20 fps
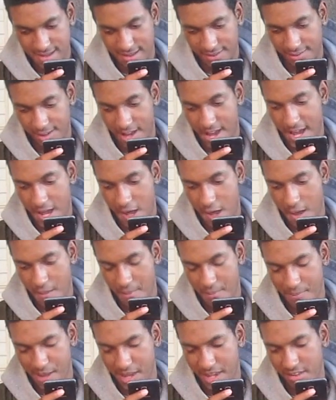
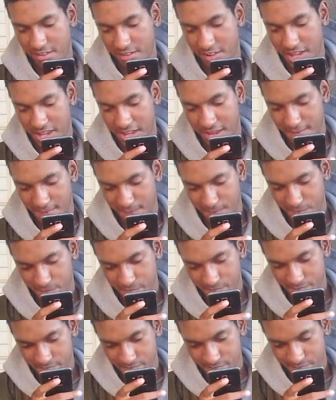Zion Beasley
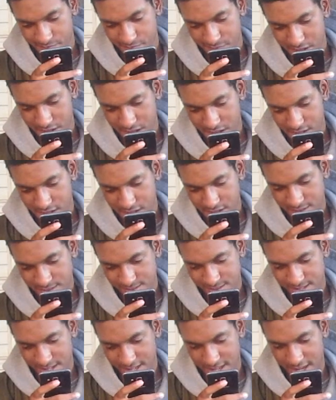
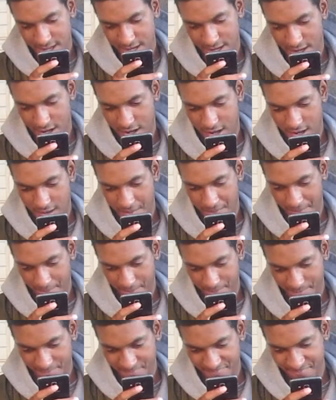said um,
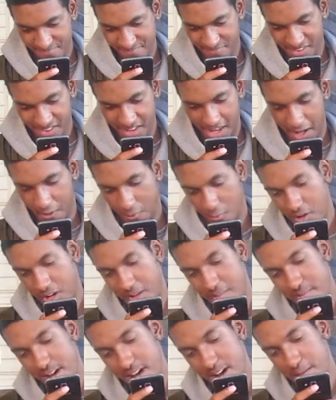in one
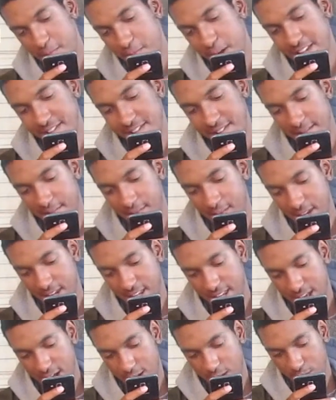of my recent
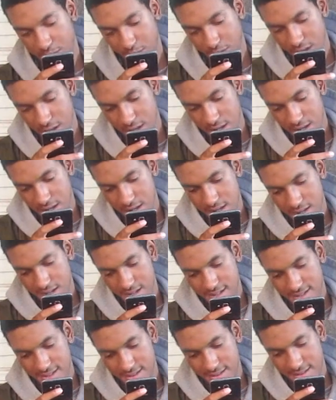videos
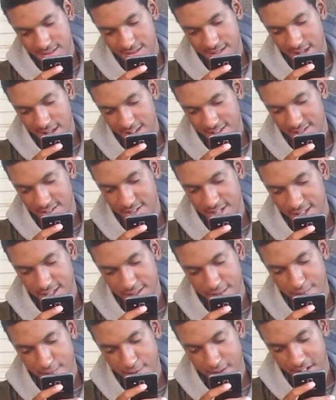says,
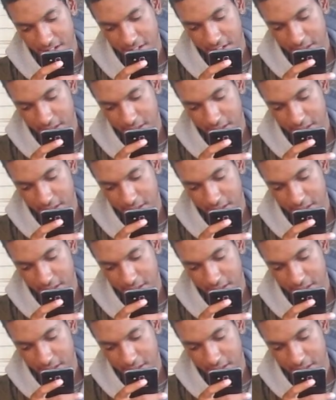shut the fuck